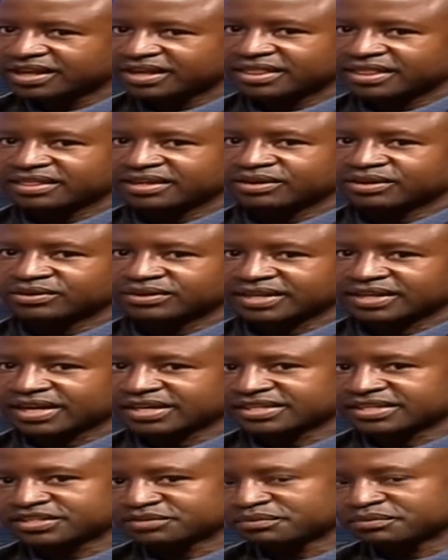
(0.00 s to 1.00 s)
and then
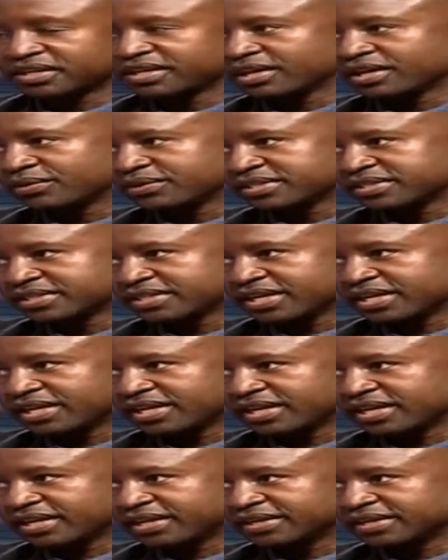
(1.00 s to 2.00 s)
otitis media, which is the
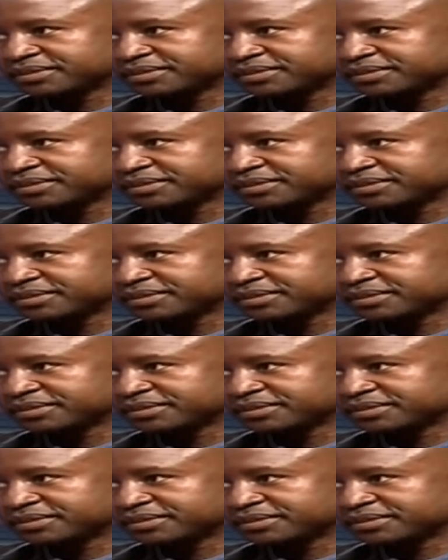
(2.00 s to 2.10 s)
inner ear.